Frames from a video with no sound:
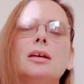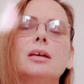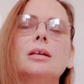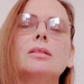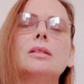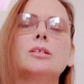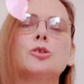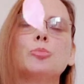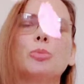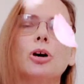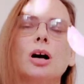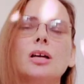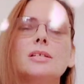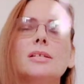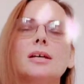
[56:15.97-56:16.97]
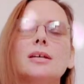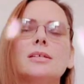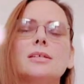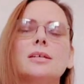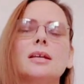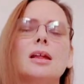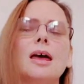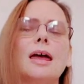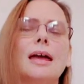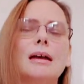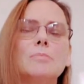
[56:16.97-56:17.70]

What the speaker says: in this process and